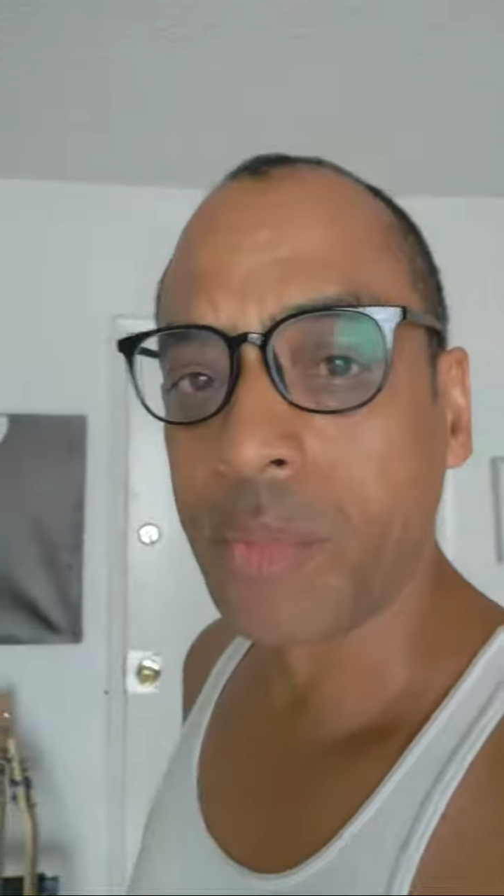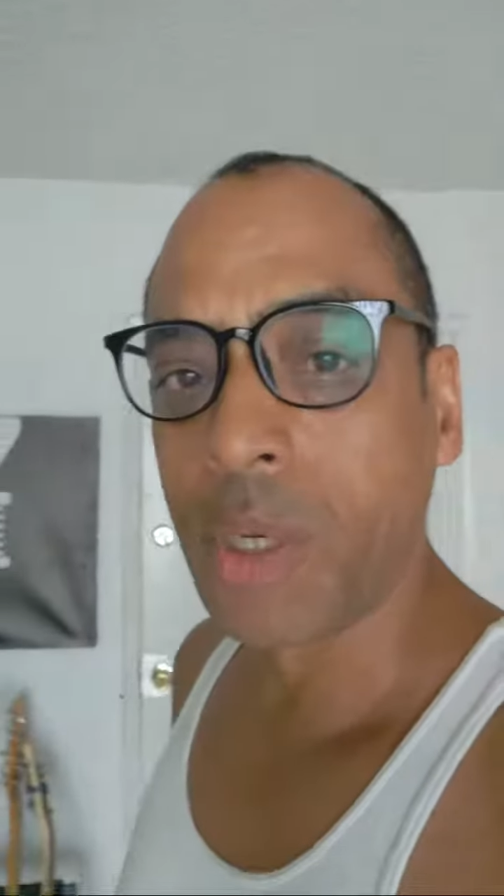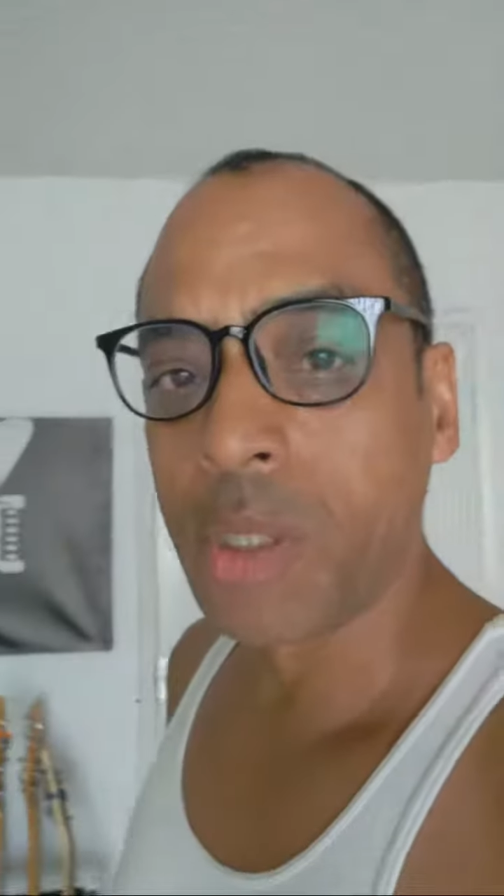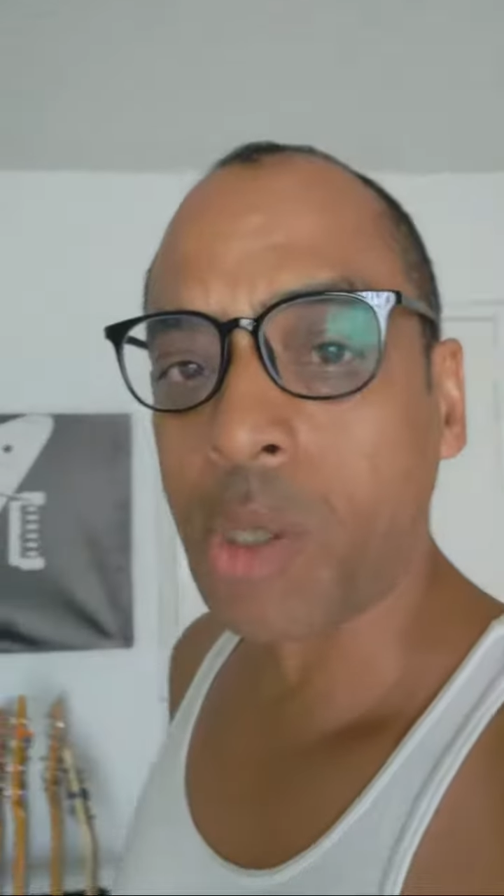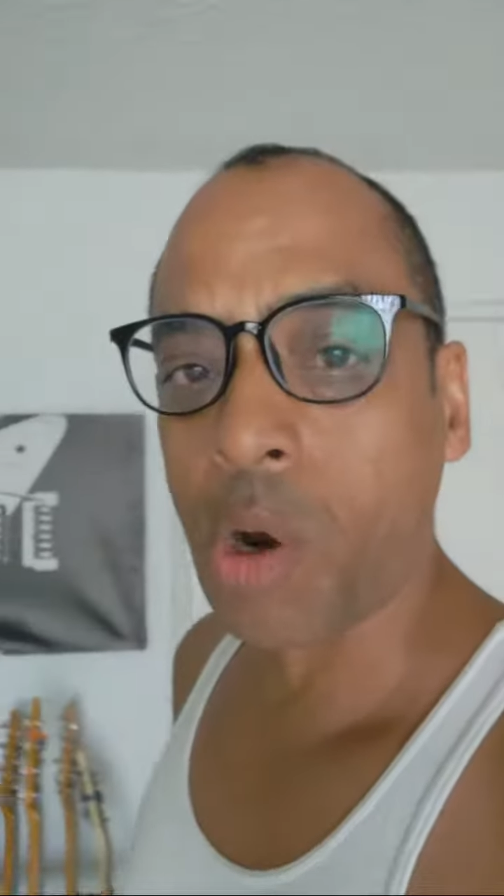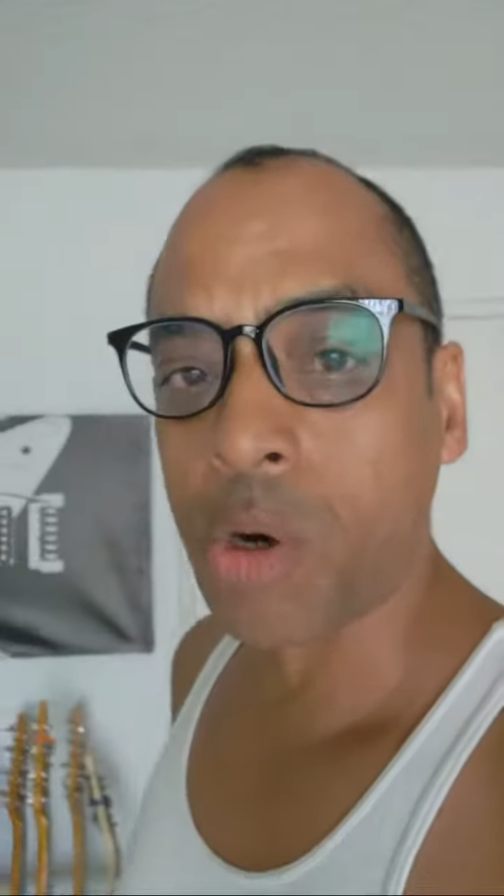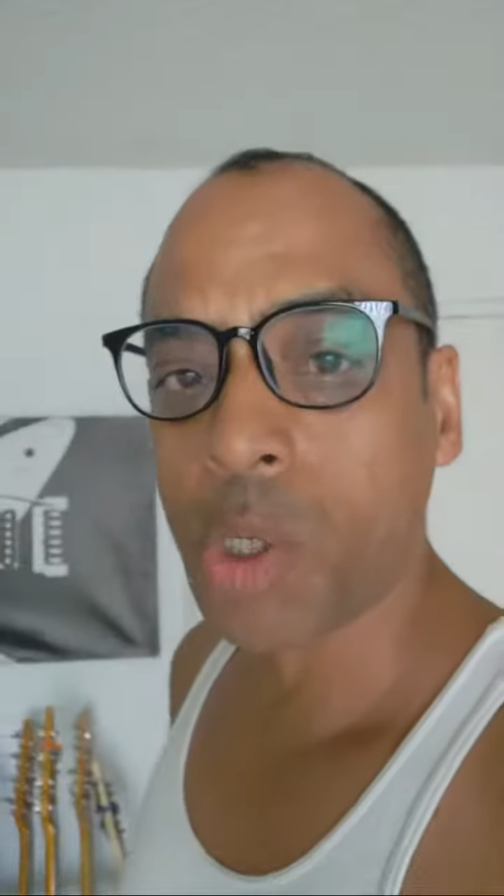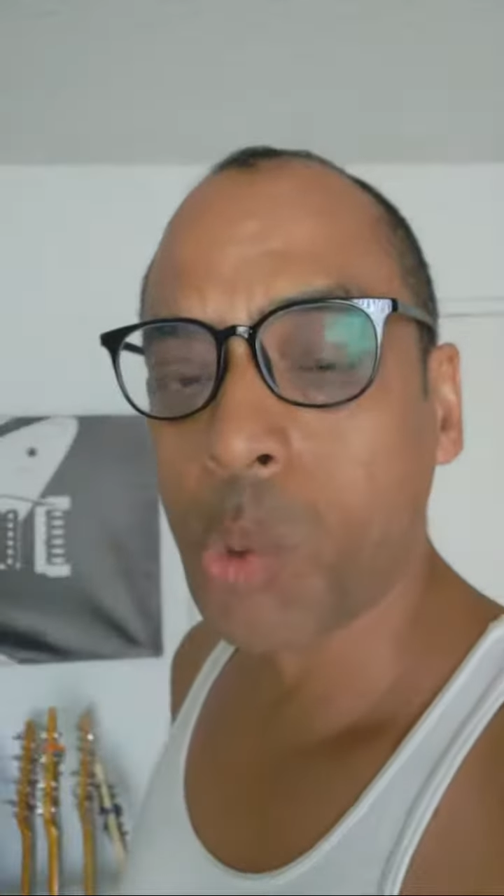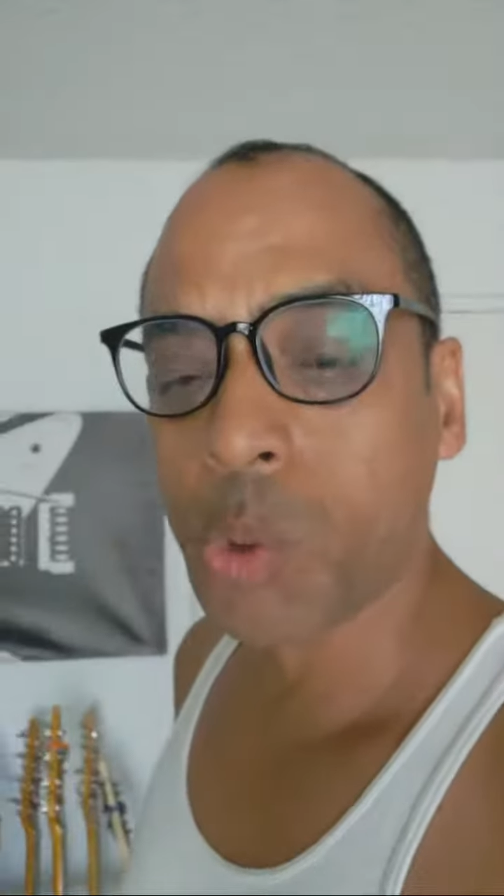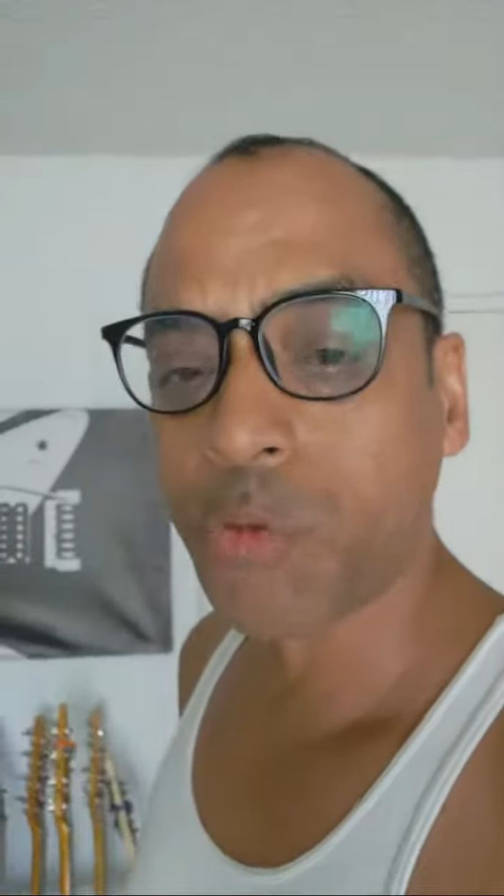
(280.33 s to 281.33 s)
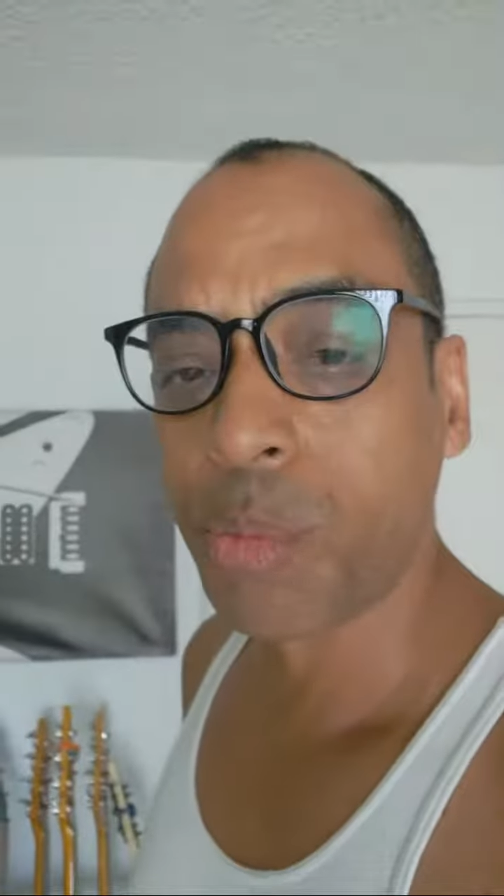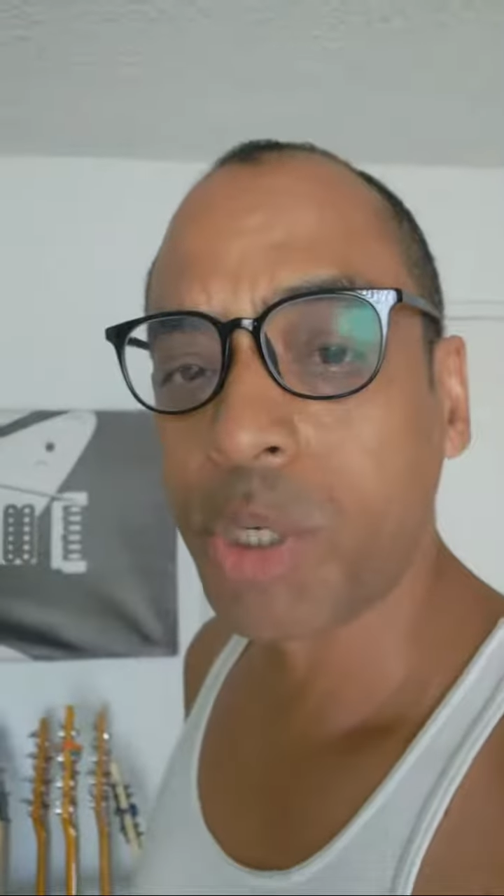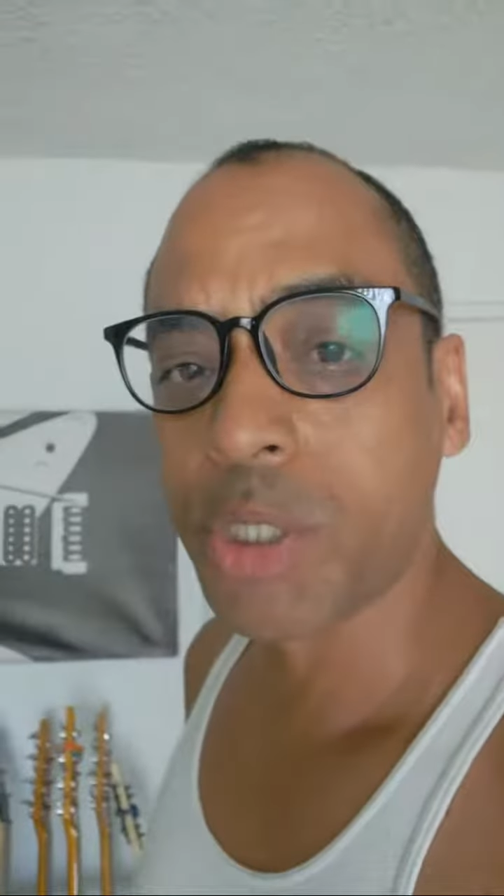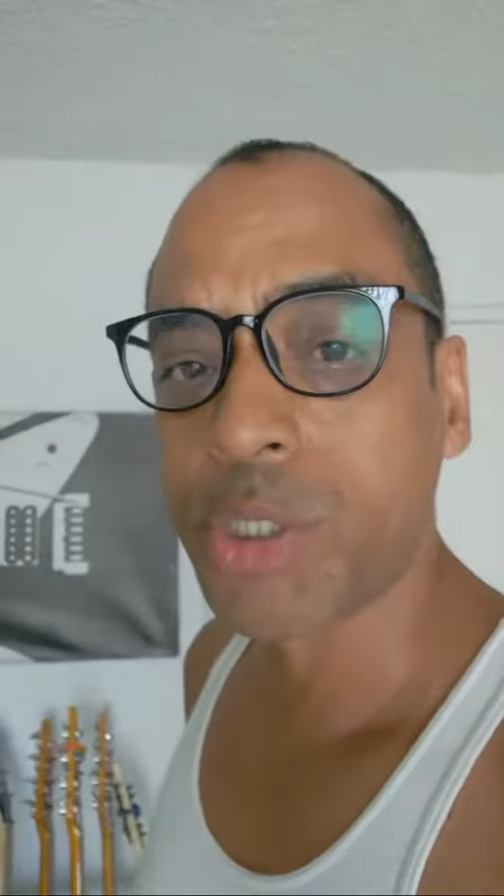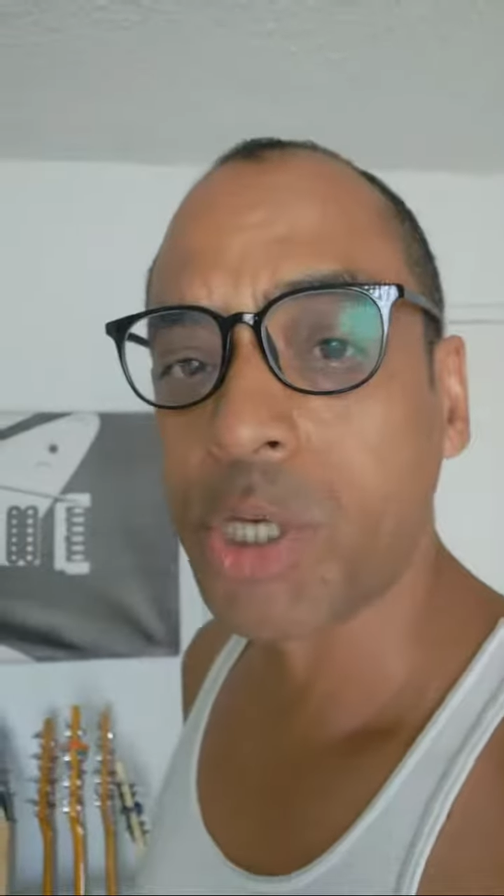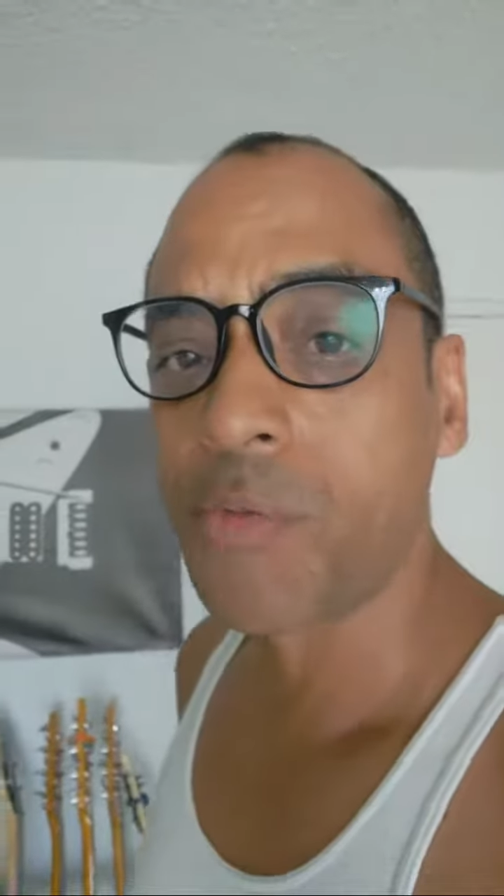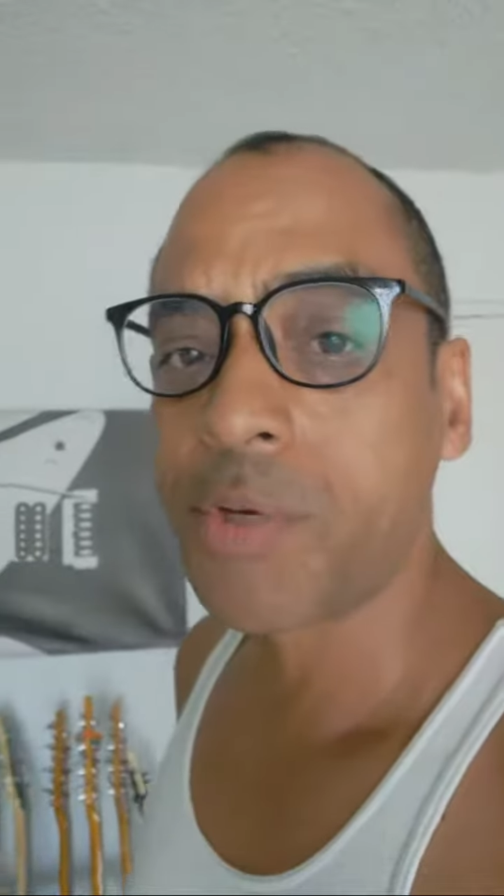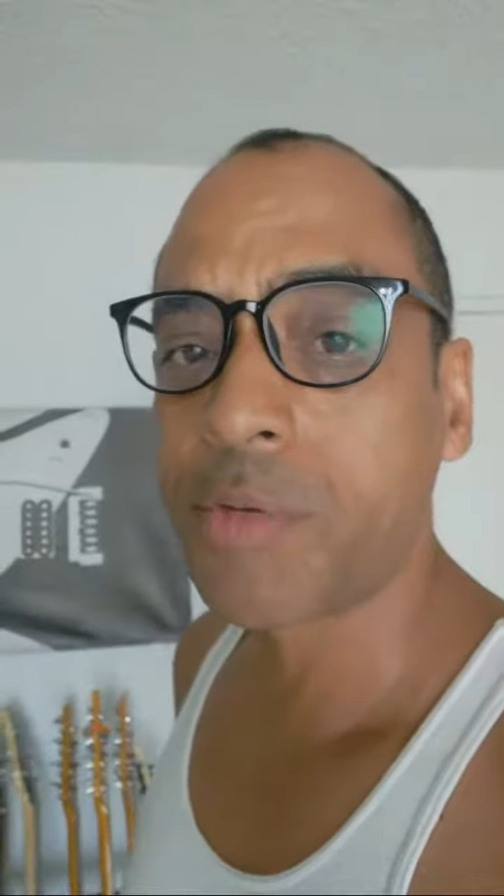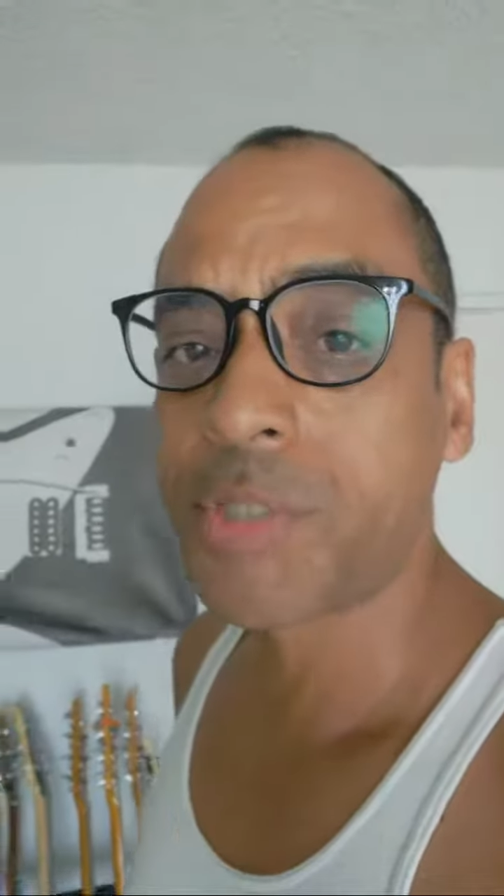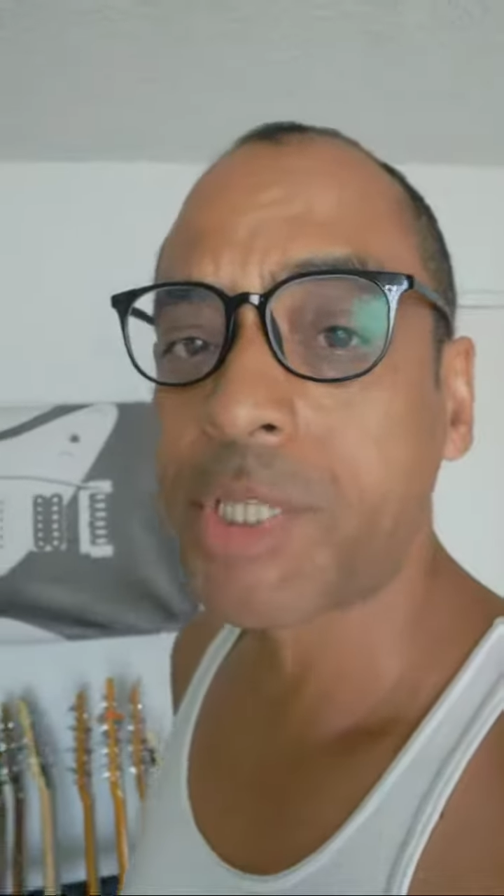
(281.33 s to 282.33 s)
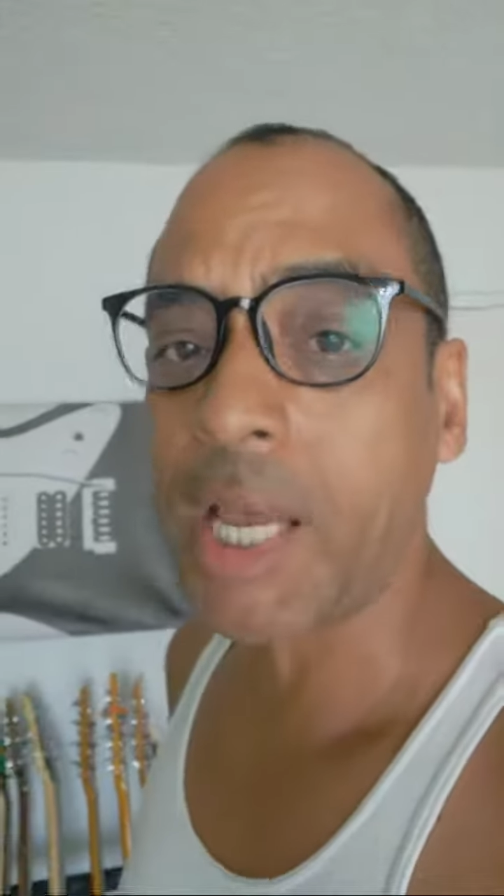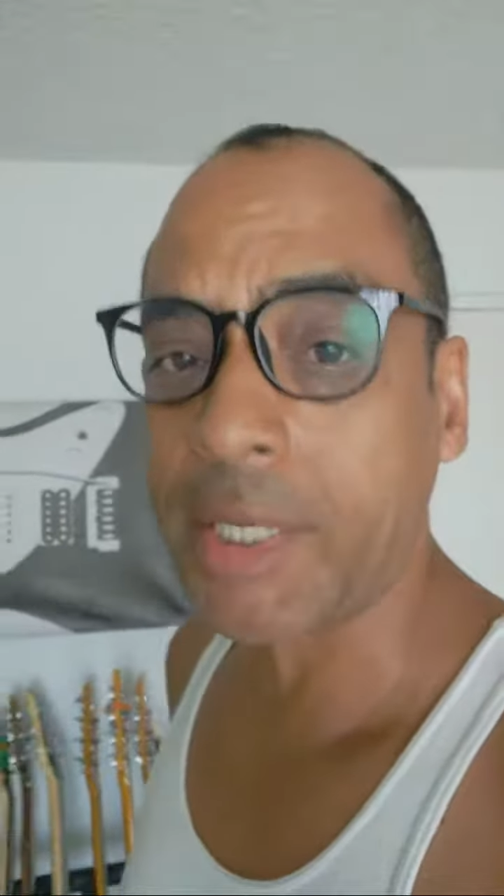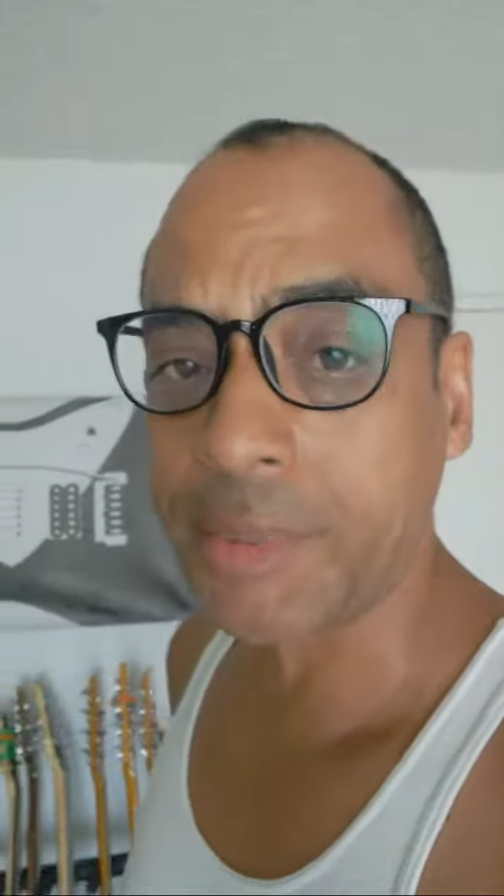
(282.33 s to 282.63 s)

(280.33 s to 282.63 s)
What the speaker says: The article was from a conservative site.